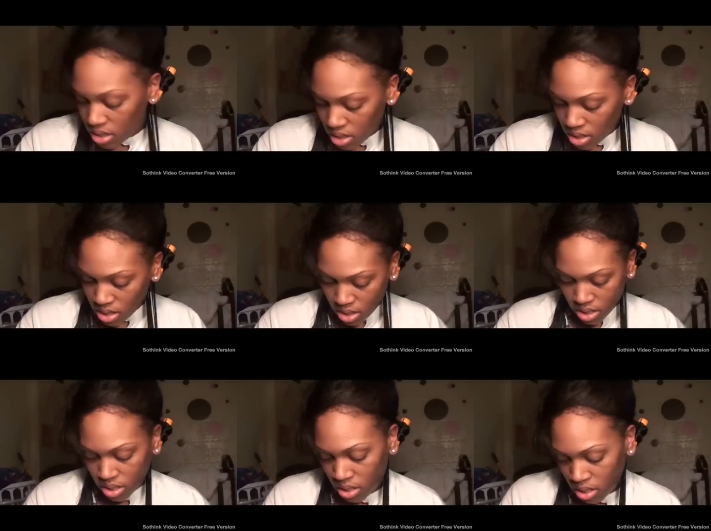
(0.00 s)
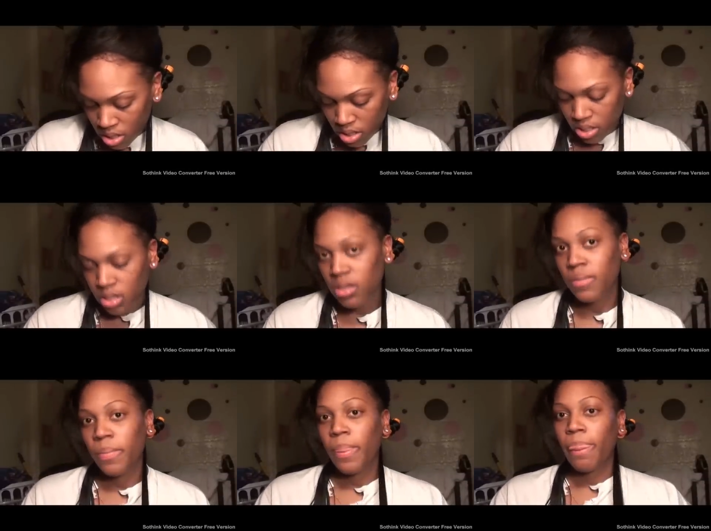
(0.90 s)

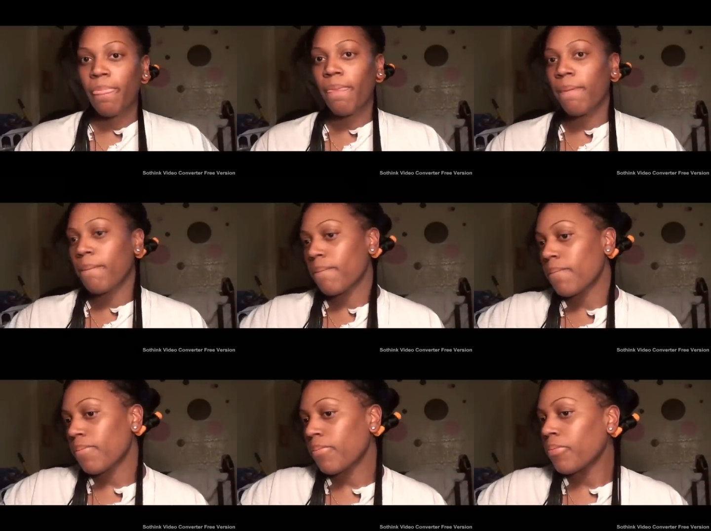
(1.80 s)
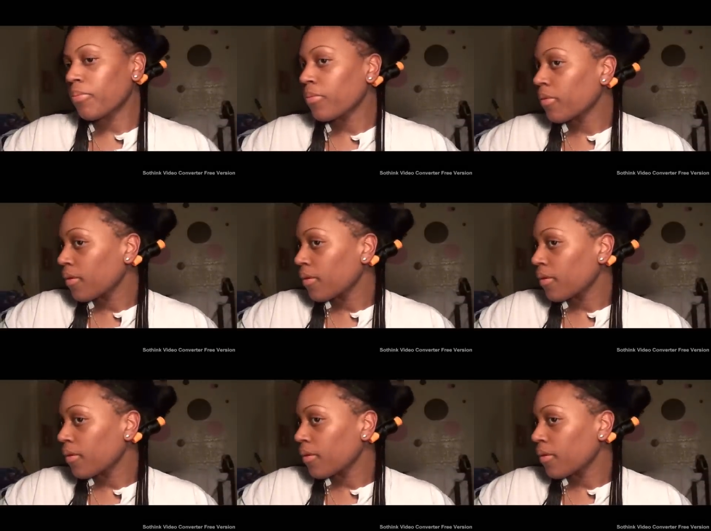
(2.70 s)
No one is speaking in this clip.